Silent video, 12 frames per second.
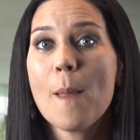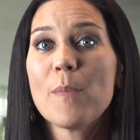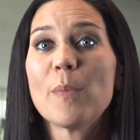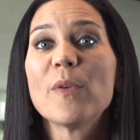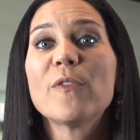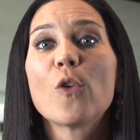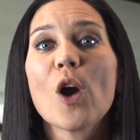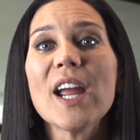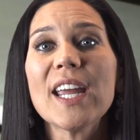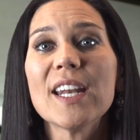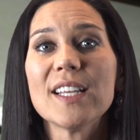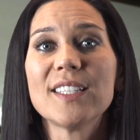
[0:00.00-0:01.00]
But before I
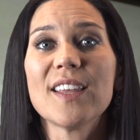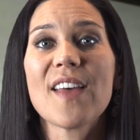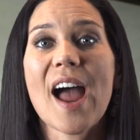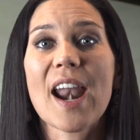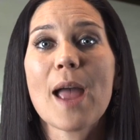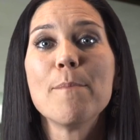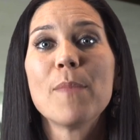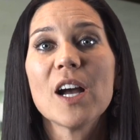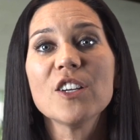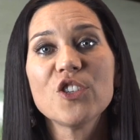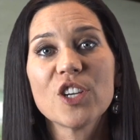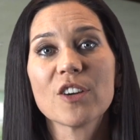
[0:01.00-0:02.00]
get into that, I
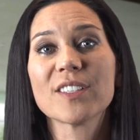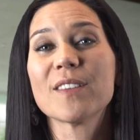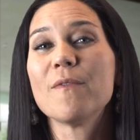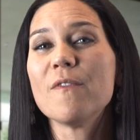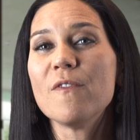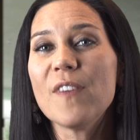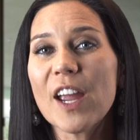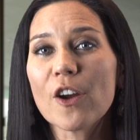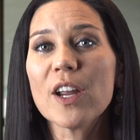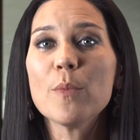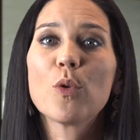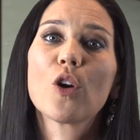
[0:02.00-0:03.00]
must share some
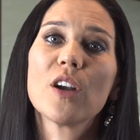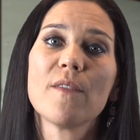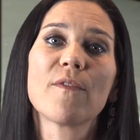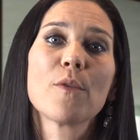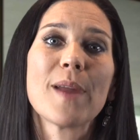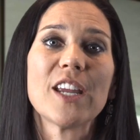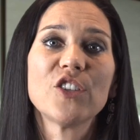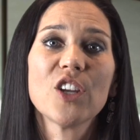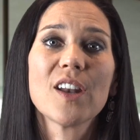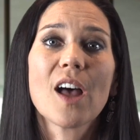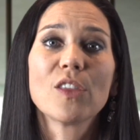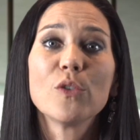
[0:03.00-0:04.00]
very important
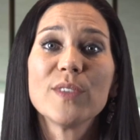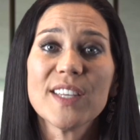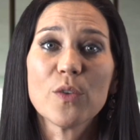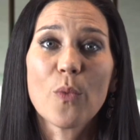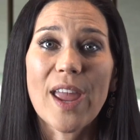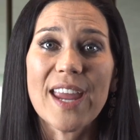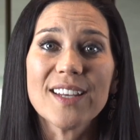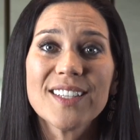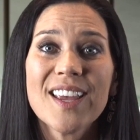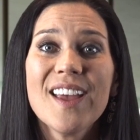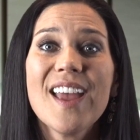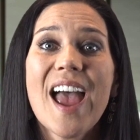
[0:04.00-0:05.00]
information on losing weight
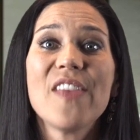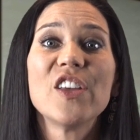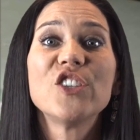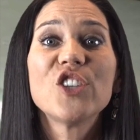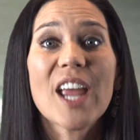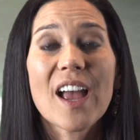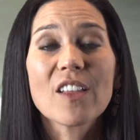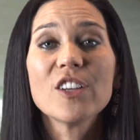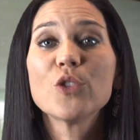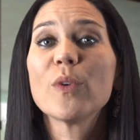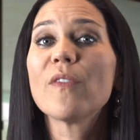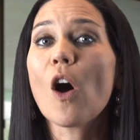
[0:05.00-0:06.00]
and the
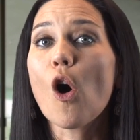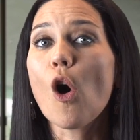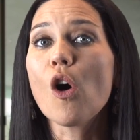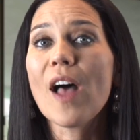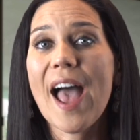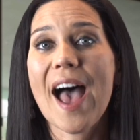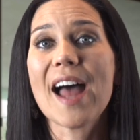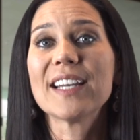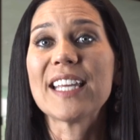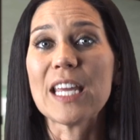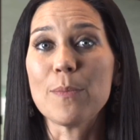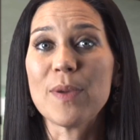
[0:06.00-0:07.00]
challenge we've all had
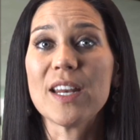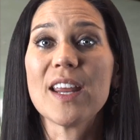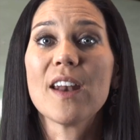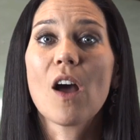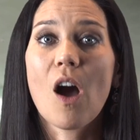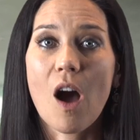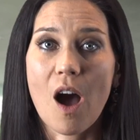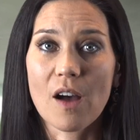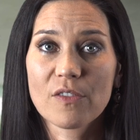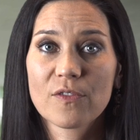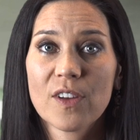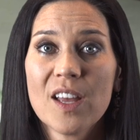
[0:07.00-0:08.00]
keeping it
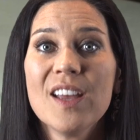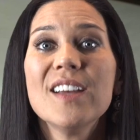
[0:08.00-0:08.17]
off.